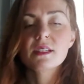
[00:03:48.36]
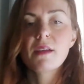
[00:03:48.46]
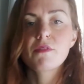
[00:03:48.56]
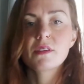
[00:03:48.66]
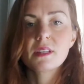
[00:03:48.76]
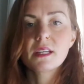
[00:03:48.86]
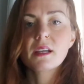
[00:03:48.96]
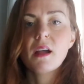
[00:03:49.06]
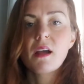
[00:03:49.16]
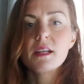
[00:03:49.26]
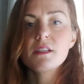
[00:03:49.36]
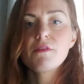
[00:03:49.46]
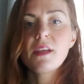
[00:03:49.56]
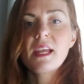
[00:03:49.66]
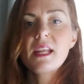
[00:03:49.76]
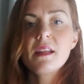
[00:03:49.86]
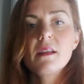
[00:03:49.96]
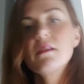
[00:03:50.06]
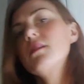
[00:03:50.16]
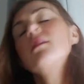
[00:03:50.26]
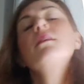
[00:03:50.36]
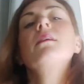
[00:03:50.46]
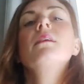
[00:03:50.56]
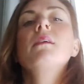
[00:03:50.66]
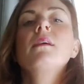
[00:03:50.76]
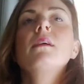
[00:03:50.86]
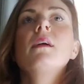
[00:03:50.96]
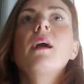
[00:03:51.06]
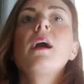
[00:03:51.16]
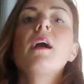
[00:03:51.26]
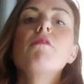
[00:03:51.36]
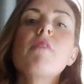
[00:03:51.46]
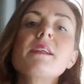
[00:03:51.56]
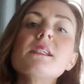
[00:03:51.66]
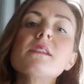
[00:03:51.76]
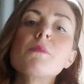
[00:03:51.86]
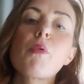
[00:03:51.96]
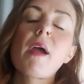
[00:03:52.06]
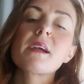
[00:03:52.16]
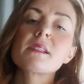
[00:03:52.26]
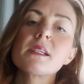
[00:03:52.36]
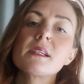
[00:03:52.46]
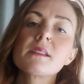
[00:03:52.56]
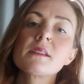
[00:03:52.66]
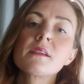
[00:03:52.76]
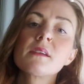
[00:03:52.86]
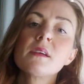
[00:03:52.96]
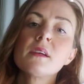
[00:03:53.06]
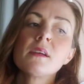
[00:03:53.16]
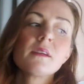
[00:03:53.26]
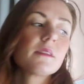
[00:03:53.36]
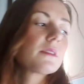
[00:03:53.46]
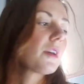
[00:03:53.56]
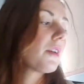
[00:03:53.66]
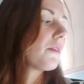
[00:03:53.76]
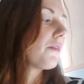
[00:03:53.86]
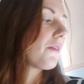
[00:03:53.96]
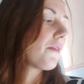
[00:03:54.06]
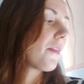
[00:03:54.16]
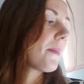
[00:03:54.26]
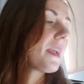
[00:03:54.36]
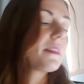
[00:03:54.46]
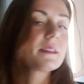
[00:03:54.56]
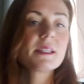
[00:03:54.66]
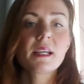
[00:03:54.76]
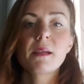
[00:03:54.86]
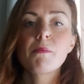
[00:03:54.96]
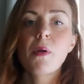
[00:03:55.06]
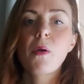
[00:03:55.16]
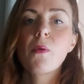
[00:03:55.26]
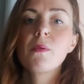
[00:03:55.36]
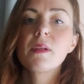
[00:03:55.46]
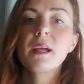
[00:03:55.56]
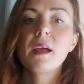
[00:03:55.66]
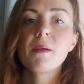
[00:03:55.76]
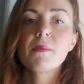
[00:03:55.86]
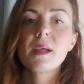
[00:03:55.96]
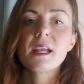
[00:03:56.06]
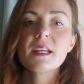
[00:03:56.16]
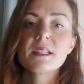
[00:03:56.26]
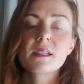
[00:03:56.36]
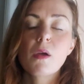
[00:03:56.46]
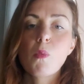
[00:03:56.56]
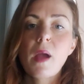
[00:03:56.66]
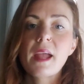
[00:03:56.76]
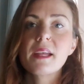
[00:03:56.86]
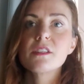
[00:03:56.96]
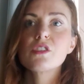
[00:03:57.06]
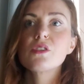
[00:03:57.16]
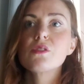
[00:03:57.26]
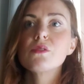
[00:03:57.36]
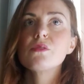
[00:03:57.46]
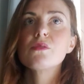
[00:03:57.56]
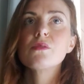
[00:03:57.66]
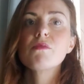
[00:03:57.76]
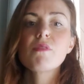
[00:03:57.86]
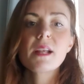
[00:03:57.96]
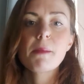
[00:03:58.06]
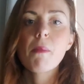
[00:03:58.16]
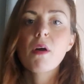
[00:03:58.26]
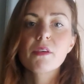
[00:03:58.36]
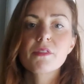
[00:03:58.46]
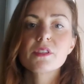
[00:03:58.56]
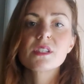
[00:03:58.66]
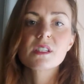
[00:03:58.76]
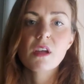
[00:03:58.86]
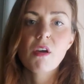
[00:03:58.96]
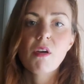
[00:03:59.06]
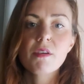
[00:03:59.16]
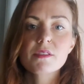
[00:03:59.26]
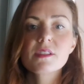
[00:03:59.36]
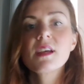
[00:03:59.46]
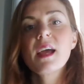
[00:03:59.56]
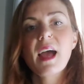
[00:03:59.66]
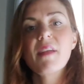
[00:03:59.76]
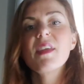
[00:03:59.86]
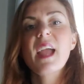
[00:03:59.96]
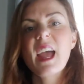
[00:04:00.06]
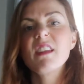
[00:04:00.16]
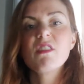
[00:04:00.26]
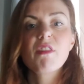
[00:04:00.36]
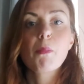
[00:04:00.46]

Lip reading: everything kind of in, ready to practice. So for me the singing bowl is a way to really mark the start and the end of a